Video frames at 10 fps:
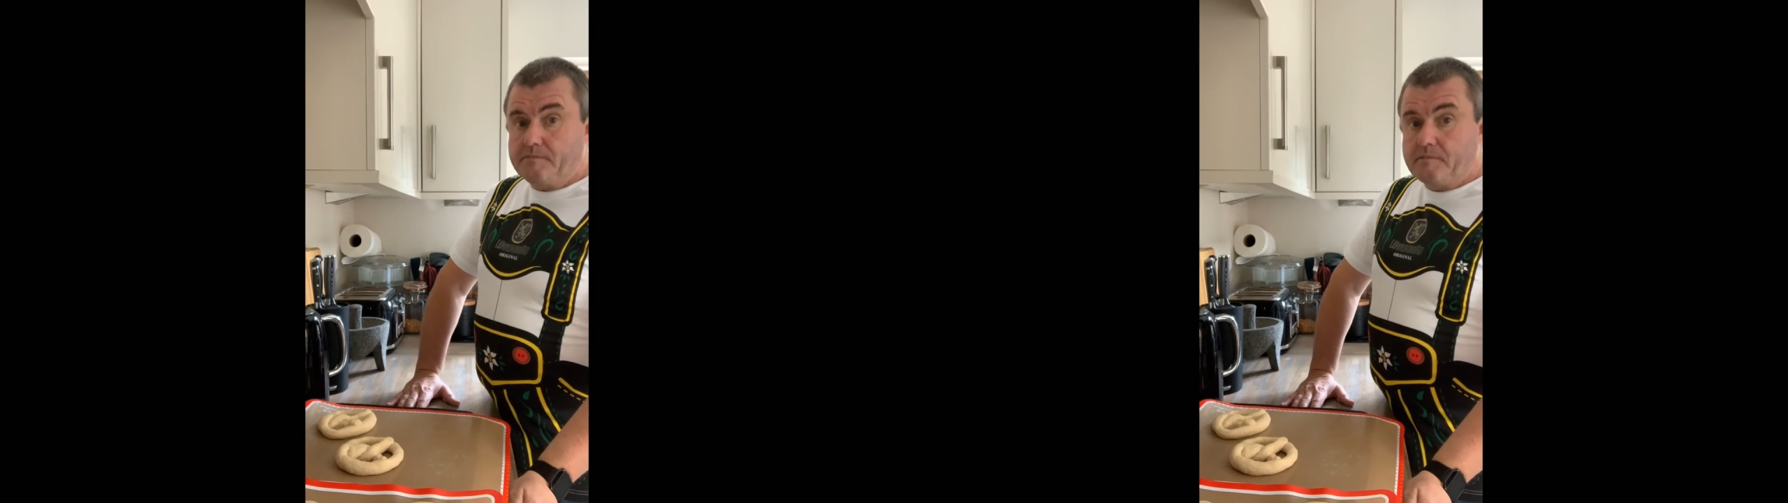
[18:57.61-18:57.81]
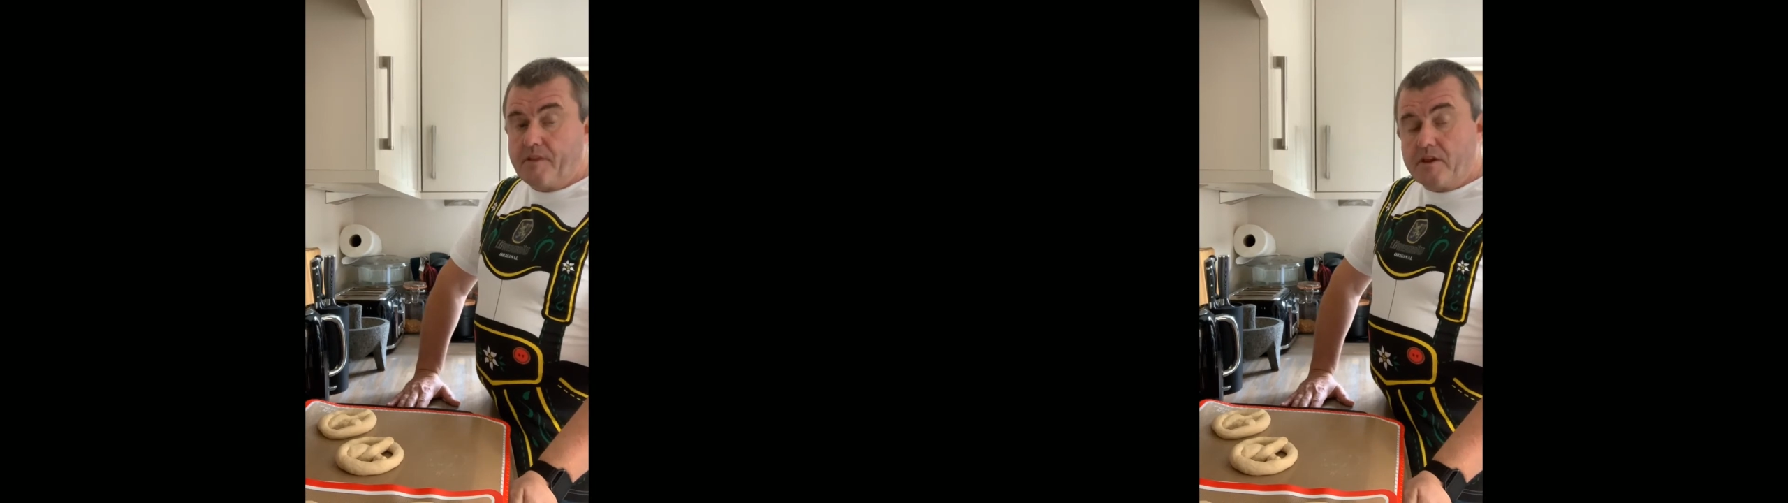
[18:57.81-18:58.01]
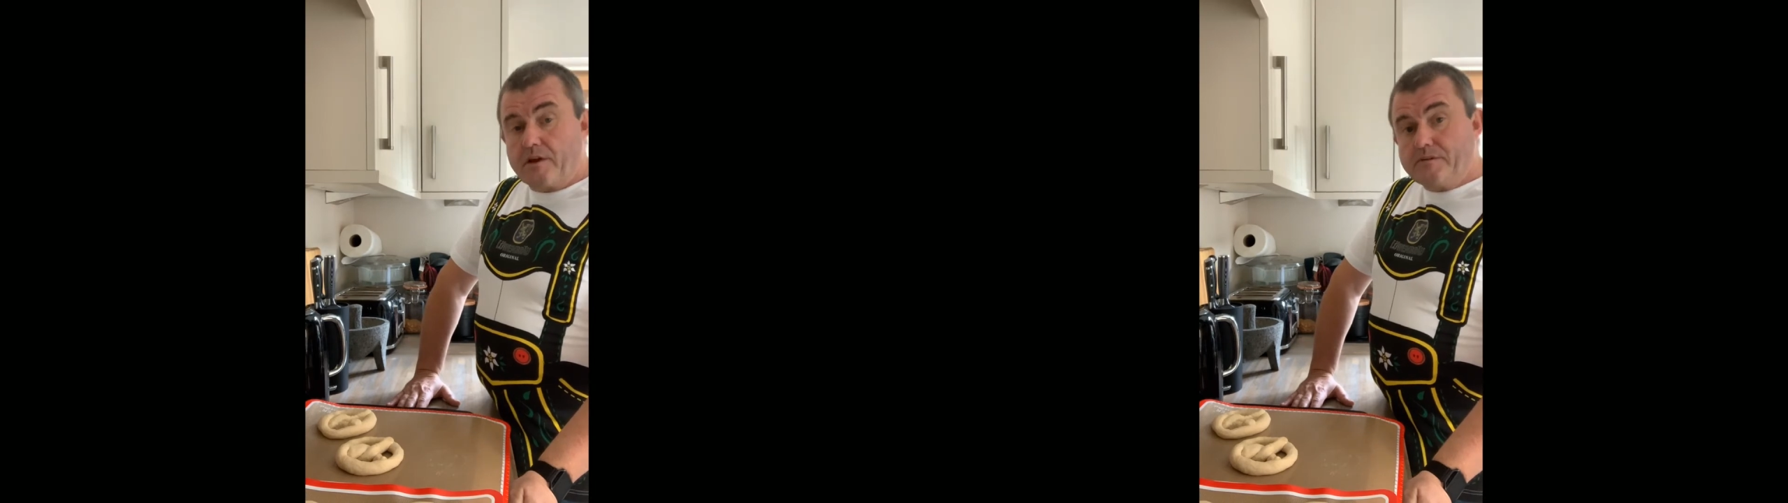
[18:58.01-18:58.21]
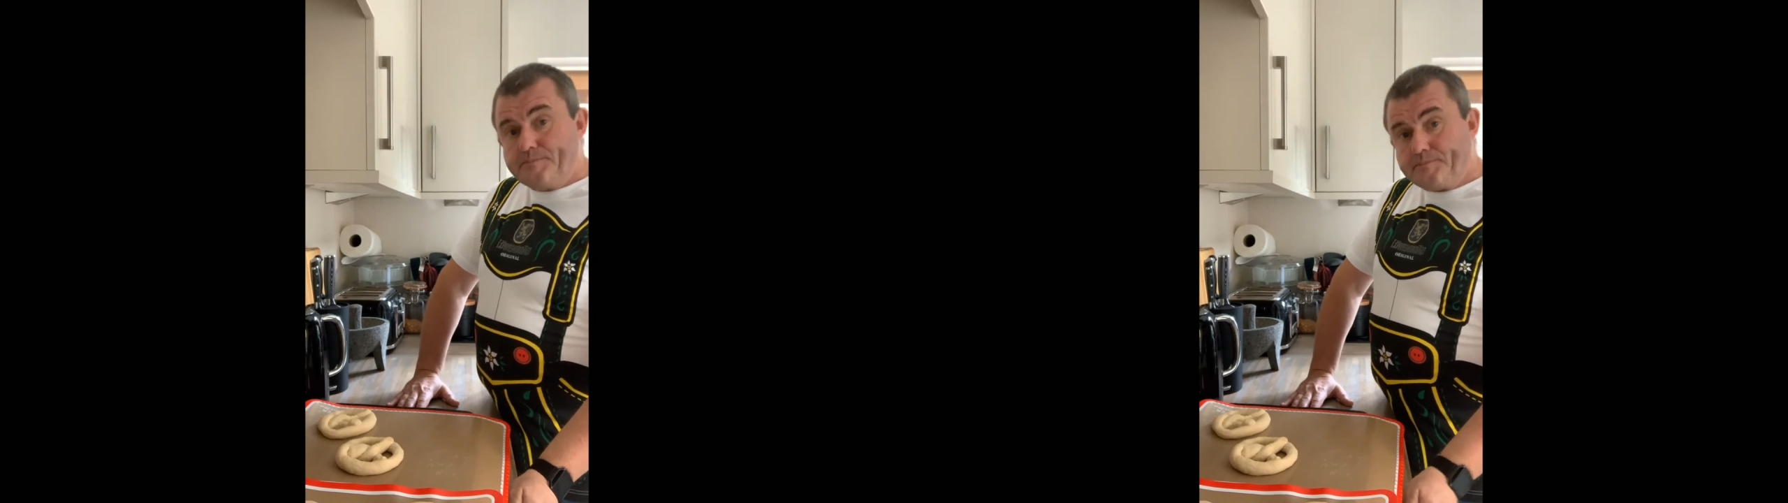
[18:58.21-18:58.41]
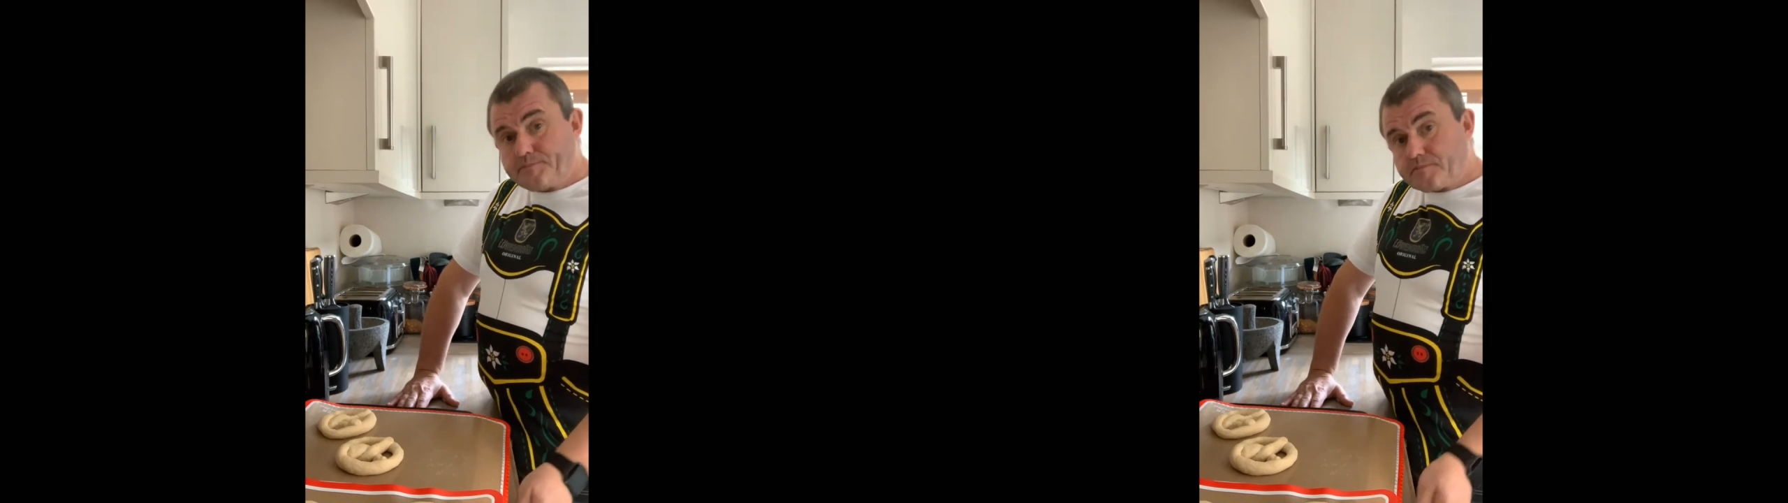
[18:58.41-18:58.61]
So
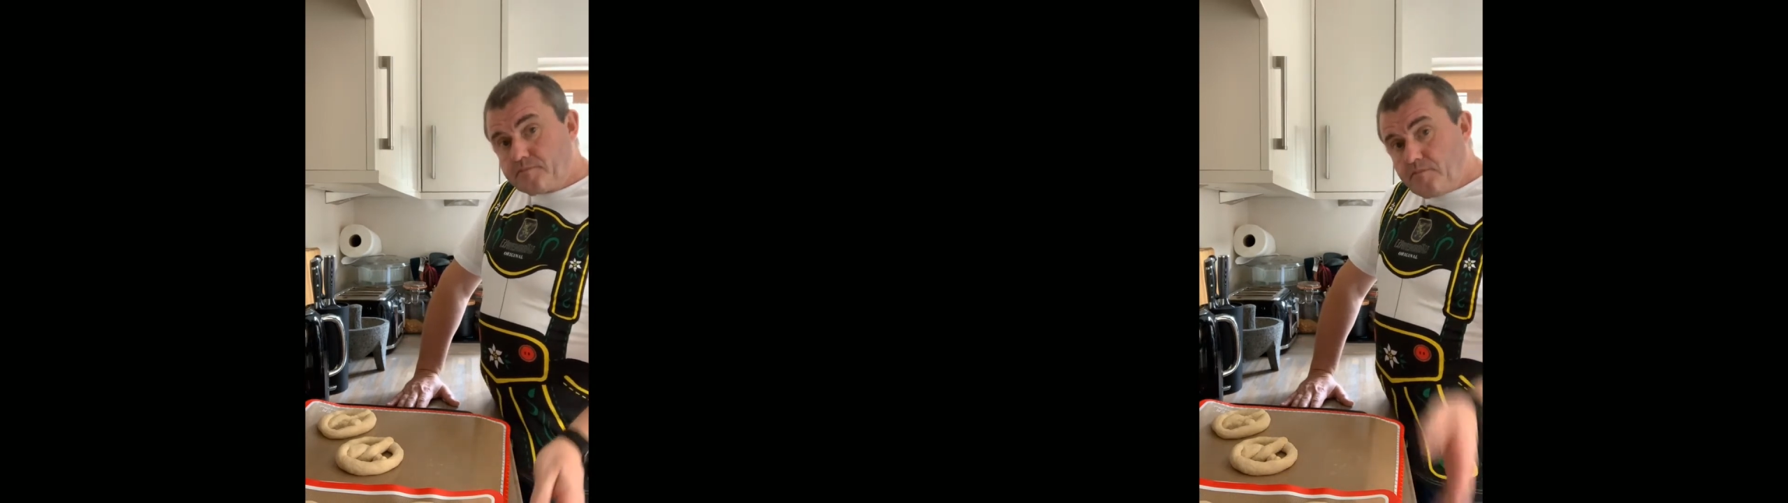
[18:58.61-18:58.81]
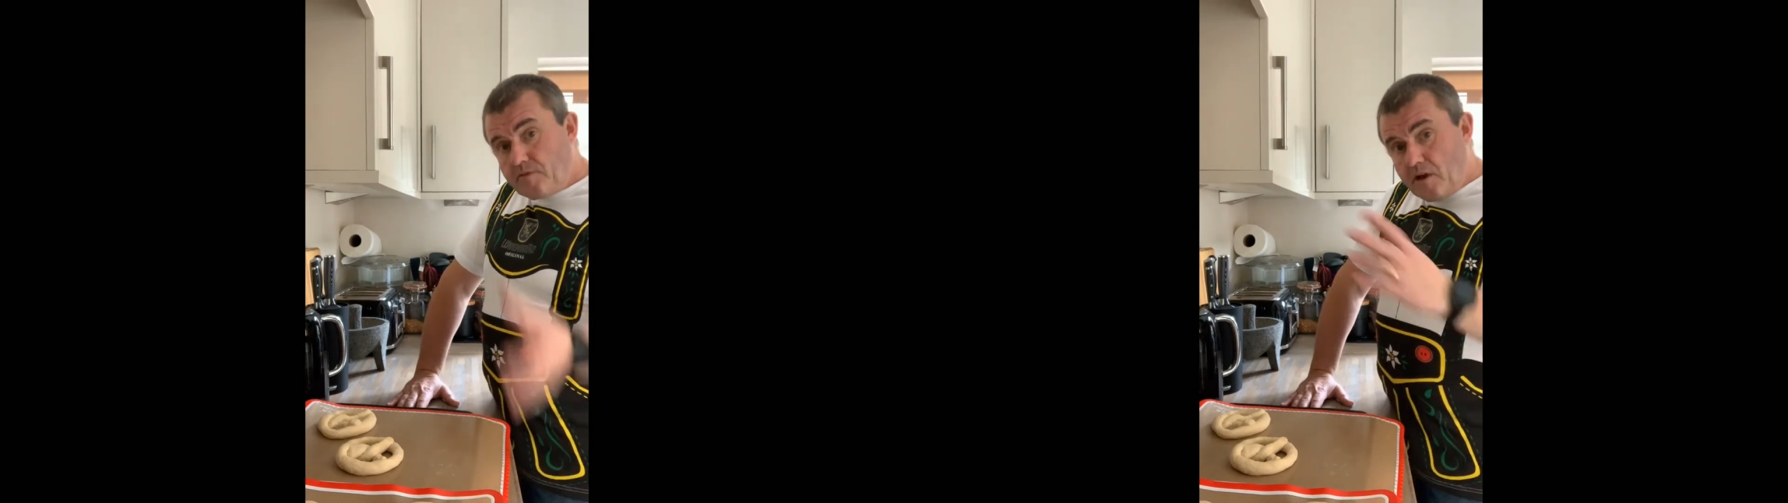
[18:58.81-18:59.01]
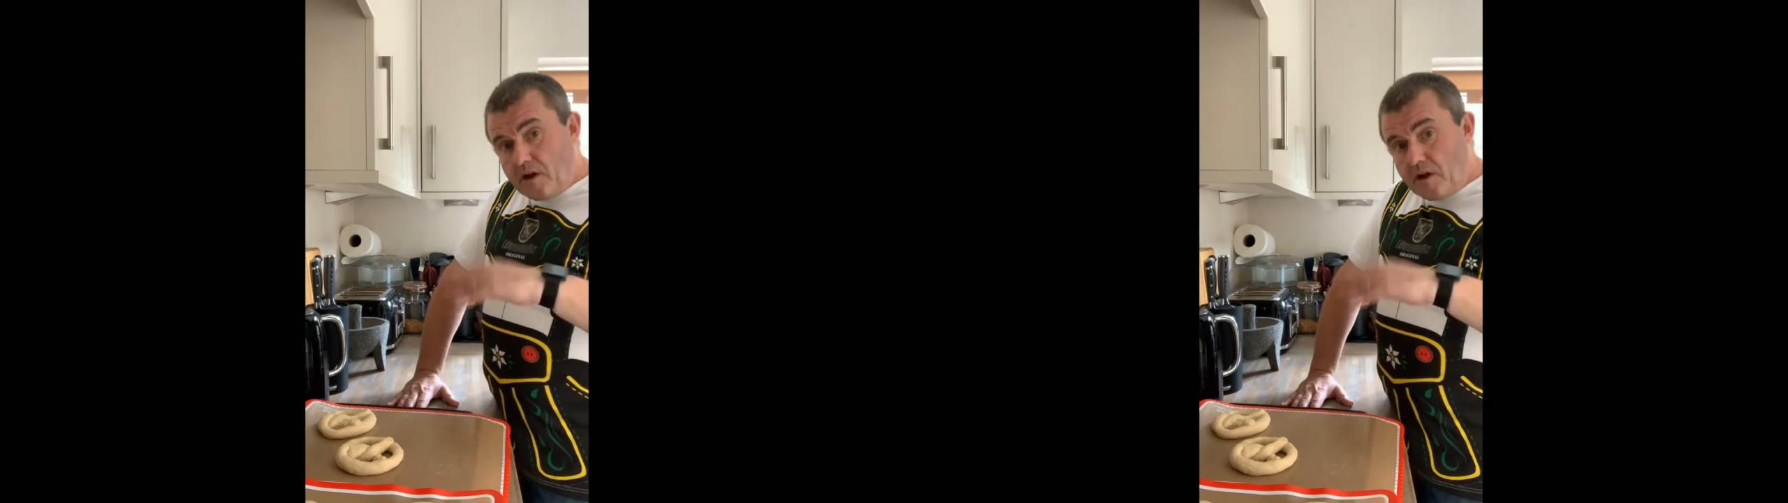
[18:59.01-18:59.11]
I'll